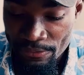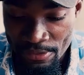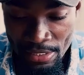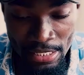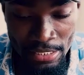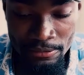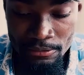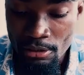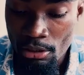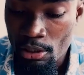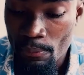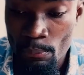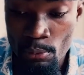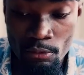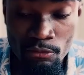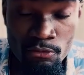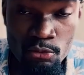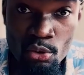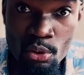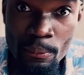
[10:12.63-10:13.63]
that are
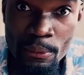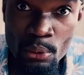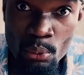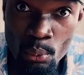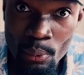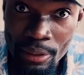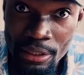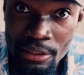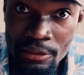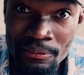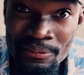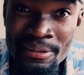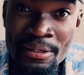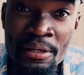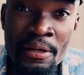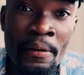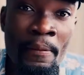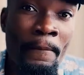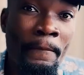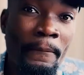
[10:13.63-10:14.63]
performing well,
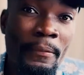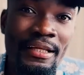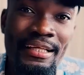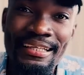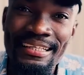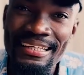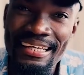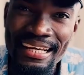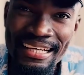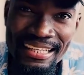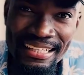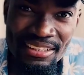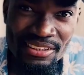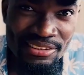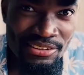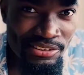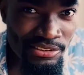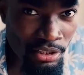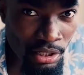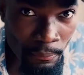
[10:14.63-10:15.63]
getting
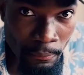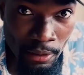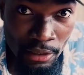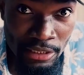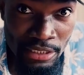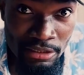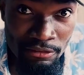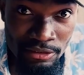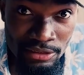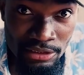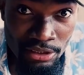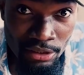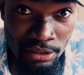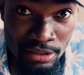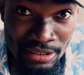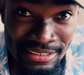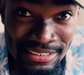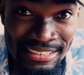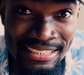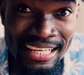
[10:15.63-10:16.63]
the stock market
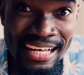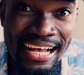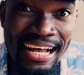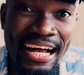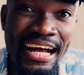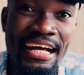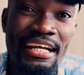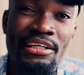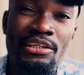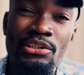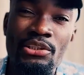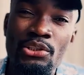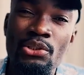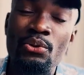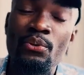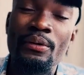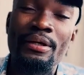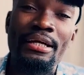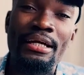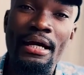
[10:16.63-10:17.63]
returns, and
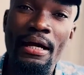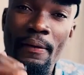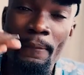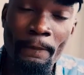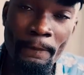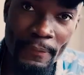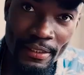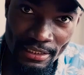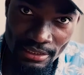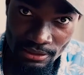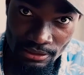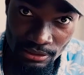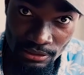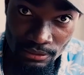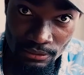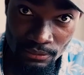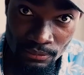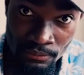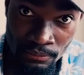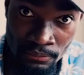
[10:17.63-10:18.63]
doing
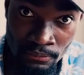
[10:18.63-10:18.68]
amazing.